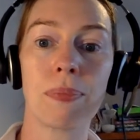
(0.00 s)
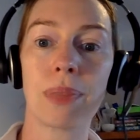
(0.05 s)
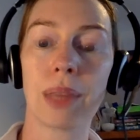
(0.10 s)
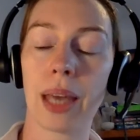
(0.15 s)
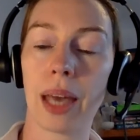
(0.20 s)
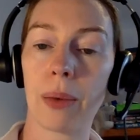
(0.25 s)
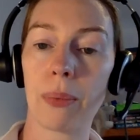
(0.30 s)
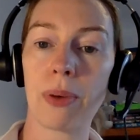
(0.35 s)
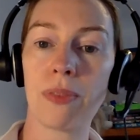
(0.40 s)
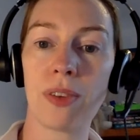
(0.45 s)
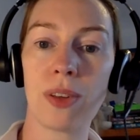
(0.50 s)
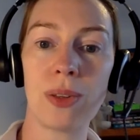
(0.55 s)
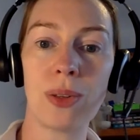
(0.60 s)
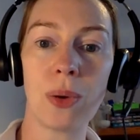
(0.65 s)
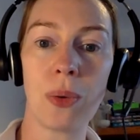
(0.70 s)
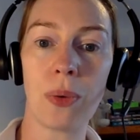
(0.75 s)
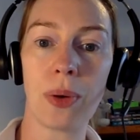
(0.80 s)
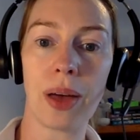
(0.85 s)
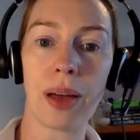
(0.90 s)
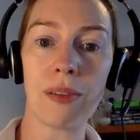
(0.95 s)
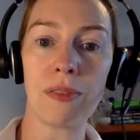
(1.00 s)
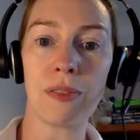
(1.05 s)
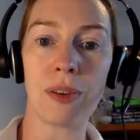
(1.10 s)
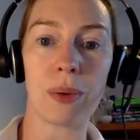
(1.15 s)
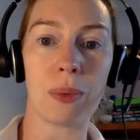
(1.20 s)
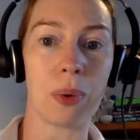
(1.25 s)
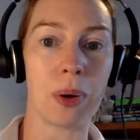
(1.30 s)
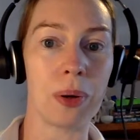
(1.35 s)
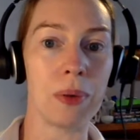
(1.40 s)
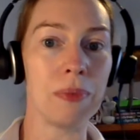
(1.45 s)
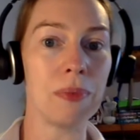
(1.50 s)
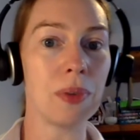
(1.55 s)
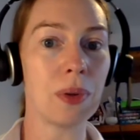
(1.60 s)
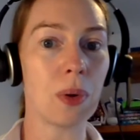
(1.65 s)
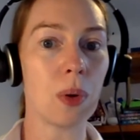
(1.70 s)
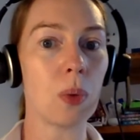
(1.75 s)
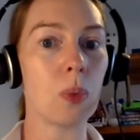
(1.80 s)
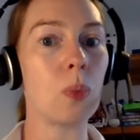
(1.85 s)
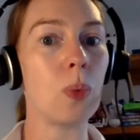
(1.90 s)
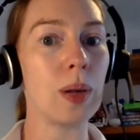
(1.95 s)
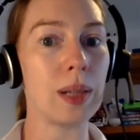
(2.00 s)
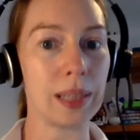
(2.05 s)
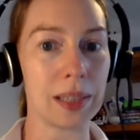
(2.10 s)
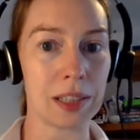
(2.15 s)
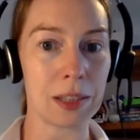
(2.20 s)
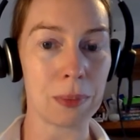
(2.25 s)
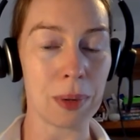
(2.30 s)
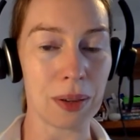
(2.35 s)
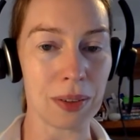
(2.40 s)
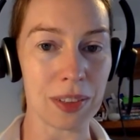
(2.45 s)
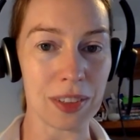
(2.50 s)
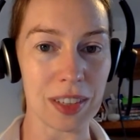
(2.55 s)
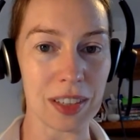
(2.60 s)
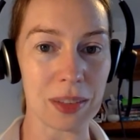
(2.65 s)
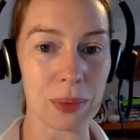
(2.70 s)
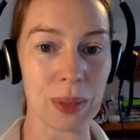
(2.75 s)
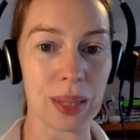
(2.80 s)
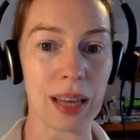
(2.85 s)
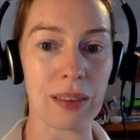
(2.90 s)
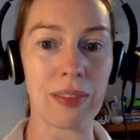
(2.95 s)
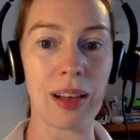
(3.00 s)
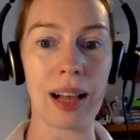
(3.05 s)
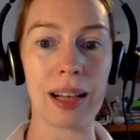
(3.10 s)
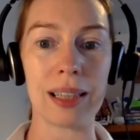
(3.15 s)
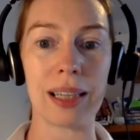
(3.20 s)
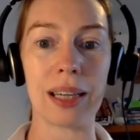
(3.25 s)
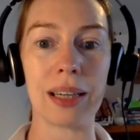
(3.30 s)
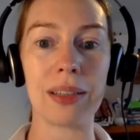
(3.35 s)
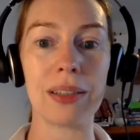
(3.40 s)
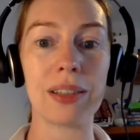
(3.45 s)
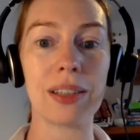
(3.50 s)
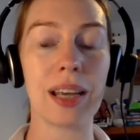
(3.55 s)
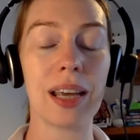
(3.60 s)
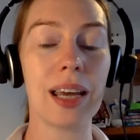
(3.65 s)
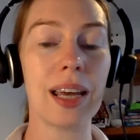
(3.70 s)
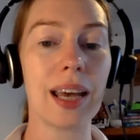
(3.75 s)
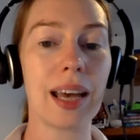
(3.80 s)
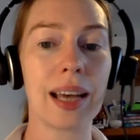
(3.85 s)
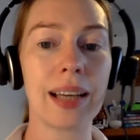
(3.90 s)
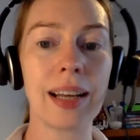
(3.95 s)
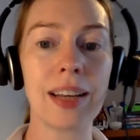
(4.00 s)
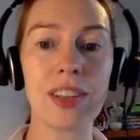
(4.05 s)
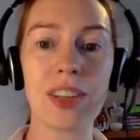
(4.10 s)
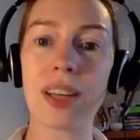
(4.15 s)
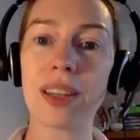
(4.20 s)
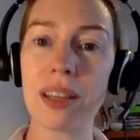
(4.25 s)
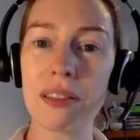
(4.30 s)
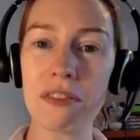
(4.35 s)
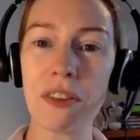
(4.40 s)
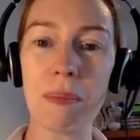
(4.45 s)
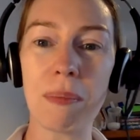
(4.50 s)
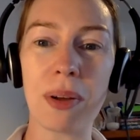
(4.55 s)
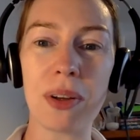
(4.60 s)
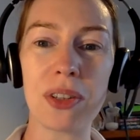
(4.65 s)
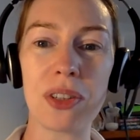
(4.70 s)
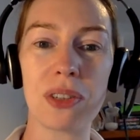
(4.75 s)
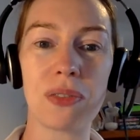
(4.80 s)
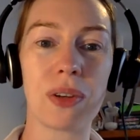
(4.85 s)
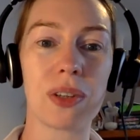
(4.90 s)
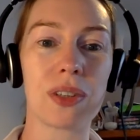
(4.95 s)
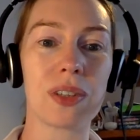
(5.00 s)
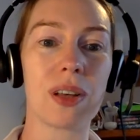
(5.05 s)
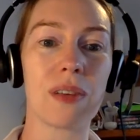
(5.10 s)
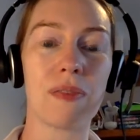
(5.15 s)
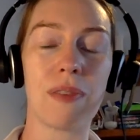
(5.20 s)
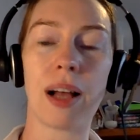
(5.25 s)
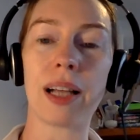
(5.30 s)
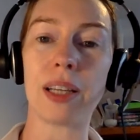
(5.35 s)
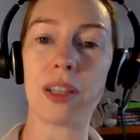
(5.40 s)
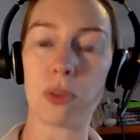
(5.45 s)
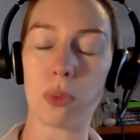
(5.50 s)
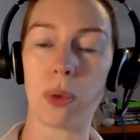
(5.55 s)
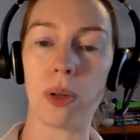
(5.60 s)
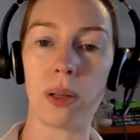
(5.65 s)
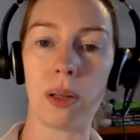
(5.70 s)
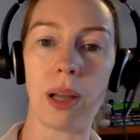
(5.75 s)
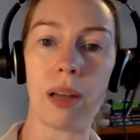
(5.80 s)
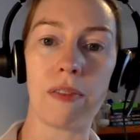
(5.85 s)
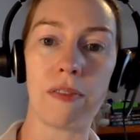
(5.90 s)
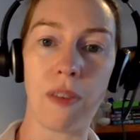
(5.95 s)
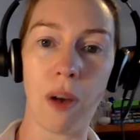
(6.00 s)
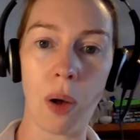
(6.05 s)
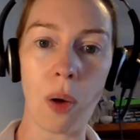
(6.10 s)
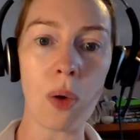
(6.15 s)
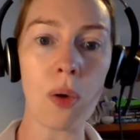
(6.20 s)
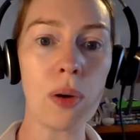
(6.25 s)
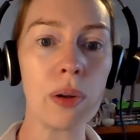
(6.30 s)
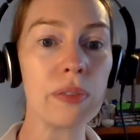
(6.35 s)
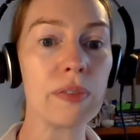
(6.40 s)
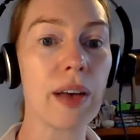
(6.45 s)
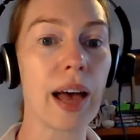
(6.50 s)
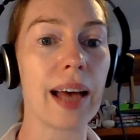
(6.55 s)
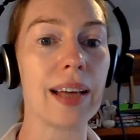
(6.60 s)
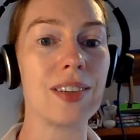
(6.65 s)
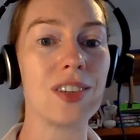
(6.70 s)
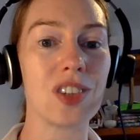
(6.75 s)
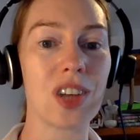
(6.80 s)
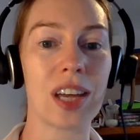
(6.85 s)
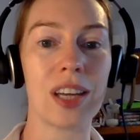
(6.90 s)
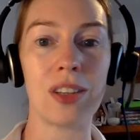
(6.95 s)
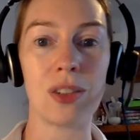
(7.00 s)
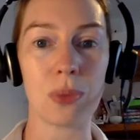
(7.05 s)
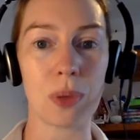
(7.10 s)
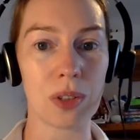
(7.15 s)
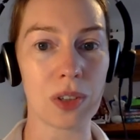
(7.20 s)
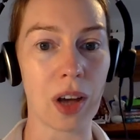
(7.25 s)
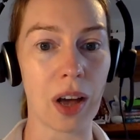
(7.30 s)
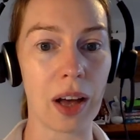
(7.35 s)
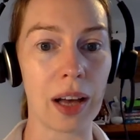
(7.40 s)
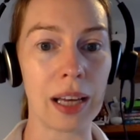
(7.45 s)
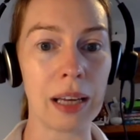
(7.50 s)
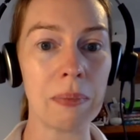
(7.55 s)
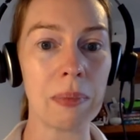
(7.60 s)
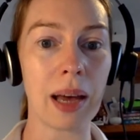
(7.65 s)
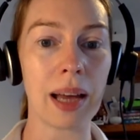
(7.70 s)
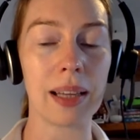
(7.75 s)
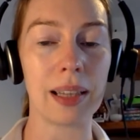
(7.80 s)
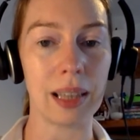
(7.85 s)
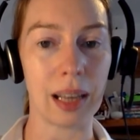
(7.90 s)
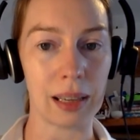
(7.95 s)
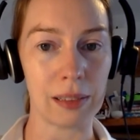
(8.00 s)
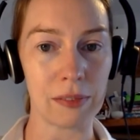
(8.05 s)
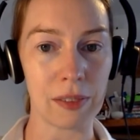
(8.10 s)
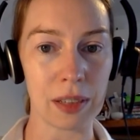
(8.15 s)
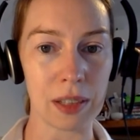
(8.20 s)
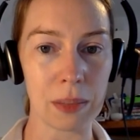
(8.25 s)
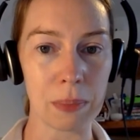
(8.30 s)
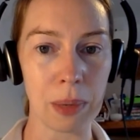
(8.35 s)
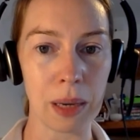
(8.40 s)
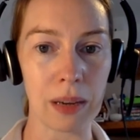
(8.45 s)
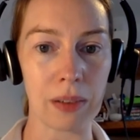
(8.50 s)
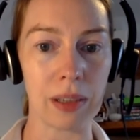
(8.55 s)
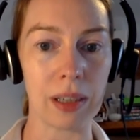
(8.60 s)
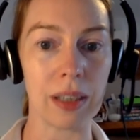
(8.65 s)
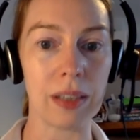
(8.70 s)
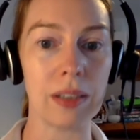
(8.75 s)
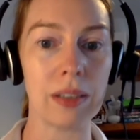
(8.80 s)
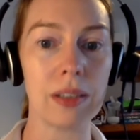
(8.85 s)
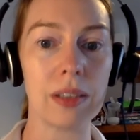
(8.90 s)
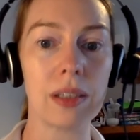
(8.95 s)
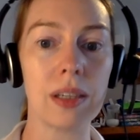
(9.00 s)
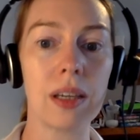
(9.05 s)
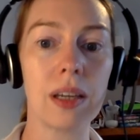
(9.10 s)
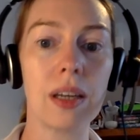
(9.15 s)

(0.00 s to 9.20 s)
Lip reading: However, not everyone will experience this with their values. And actually, I think for most of us, our values will evolve and change with time and life experience.